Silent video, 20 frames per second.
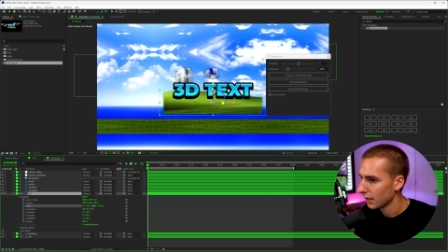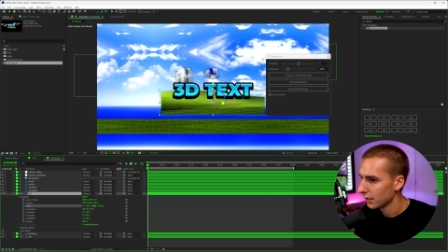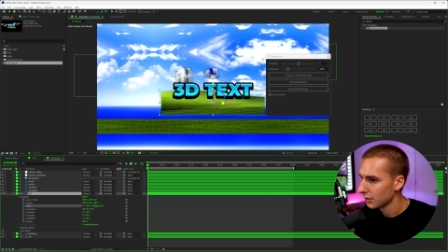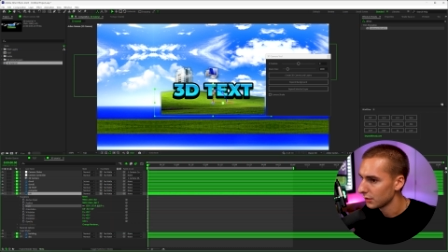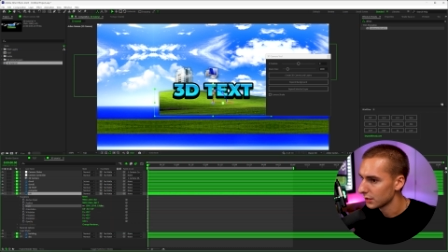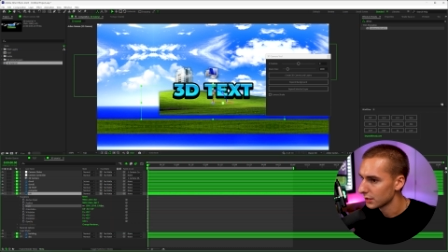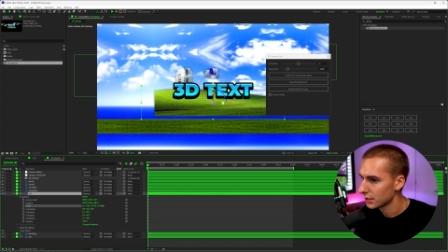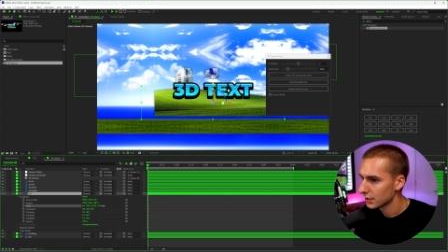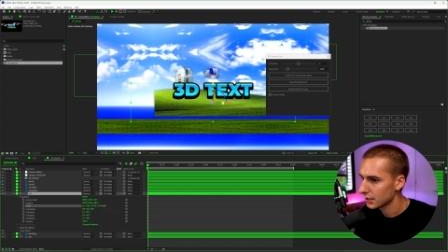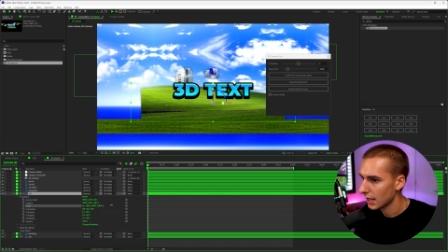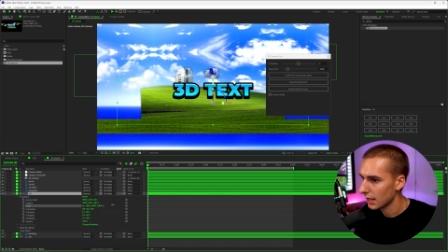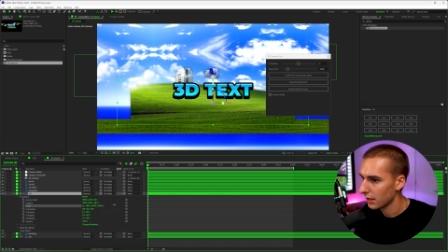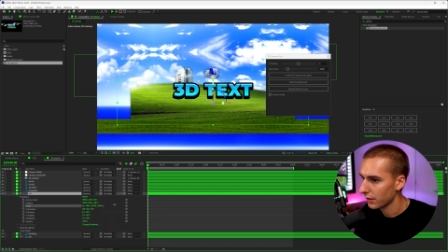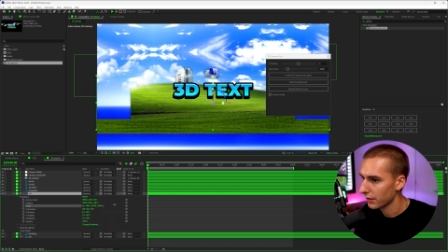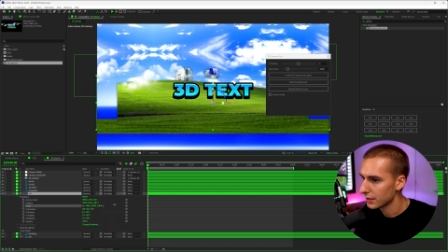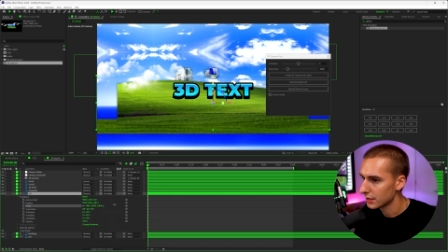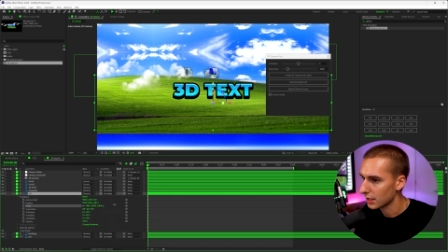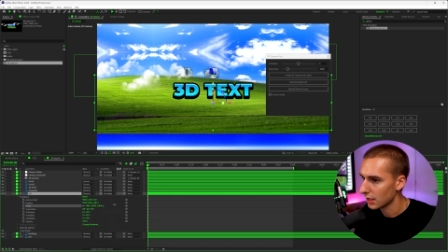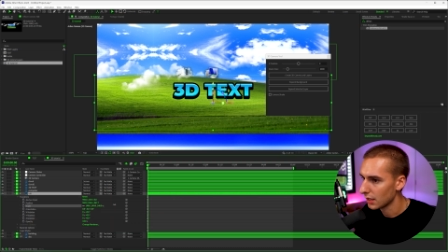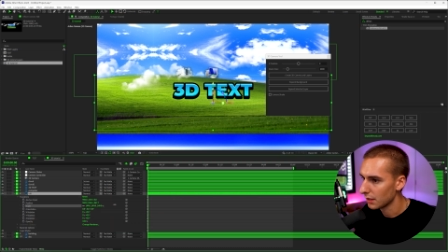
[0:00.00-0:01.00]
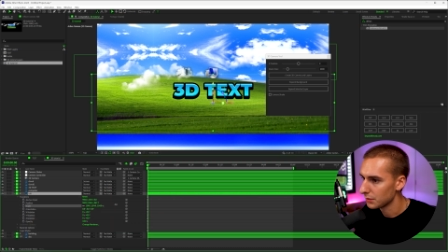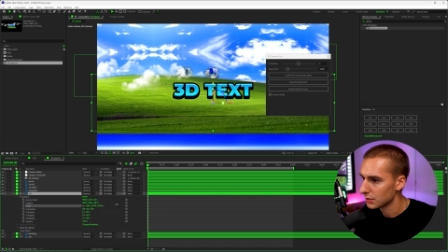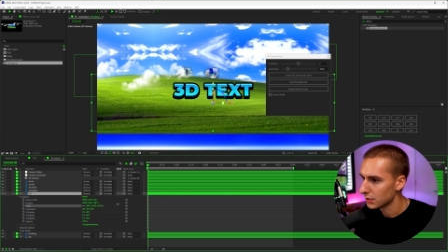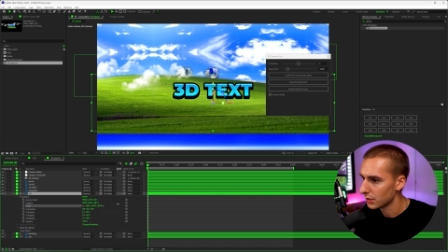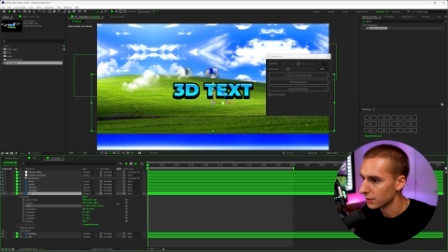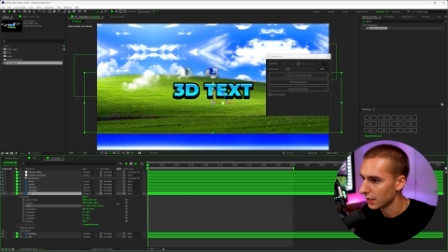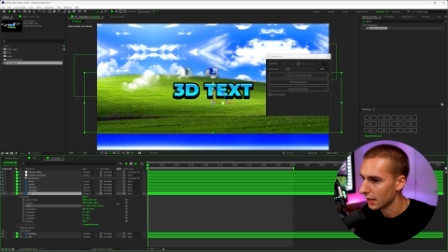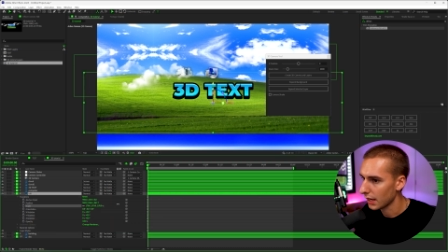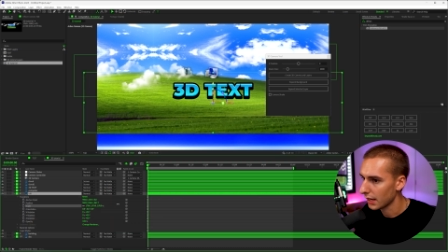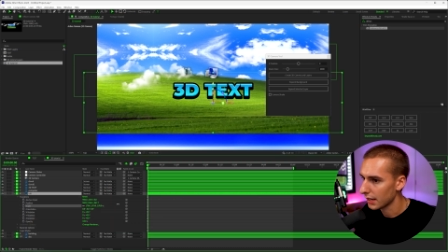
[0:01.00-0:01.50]
and just scale this up so
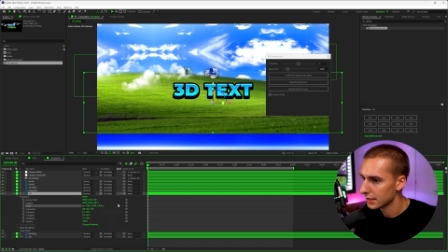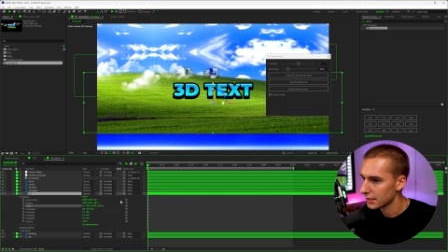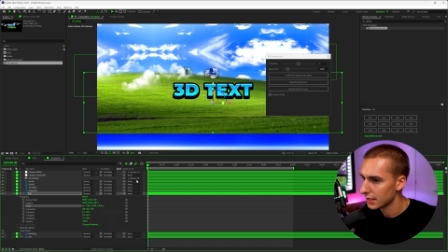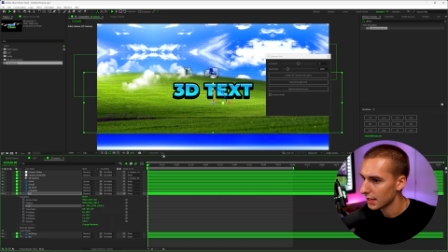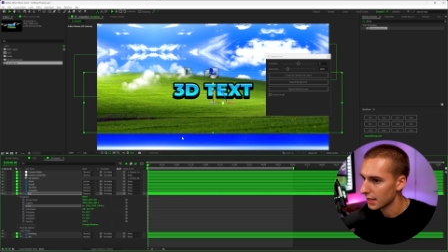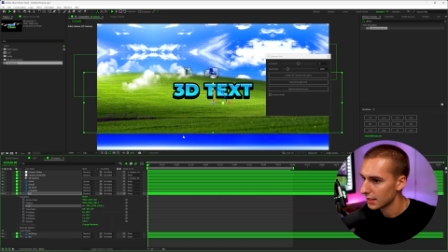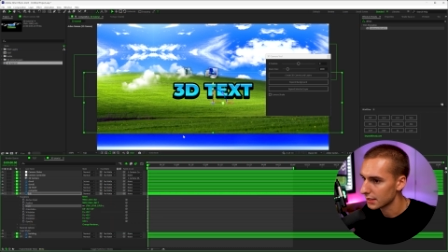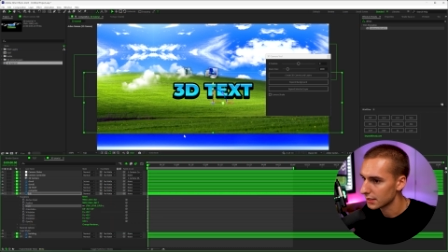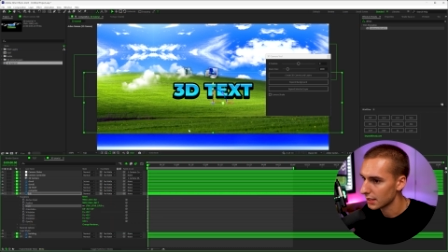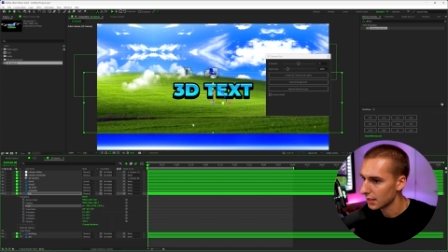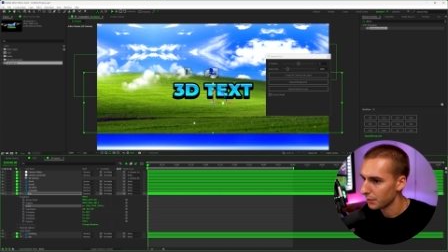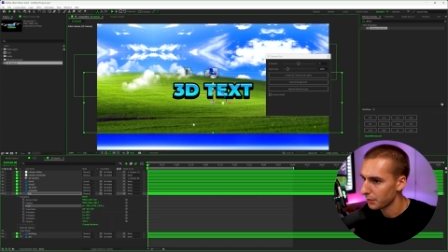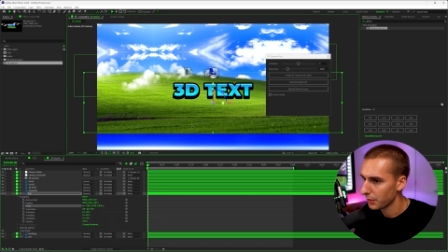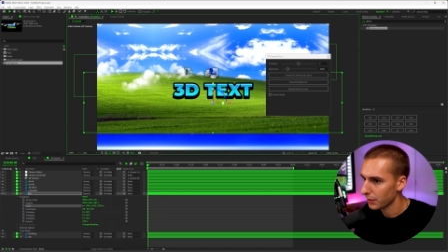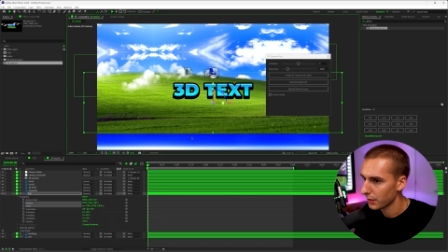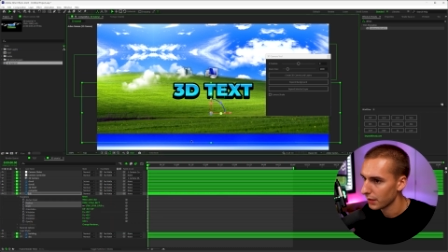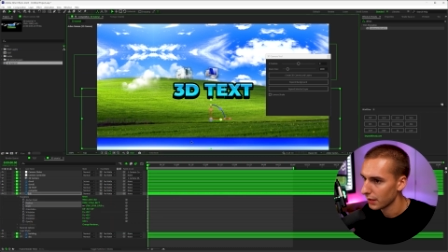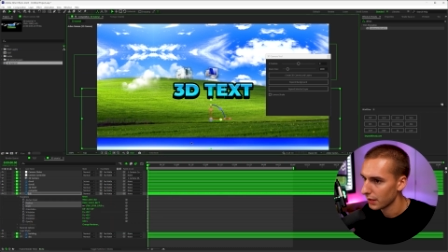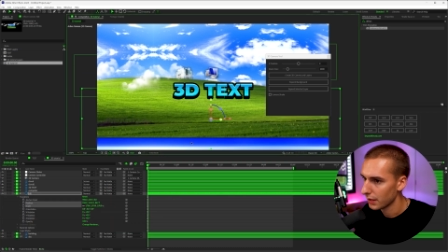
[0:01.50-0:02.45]
it kind of takes up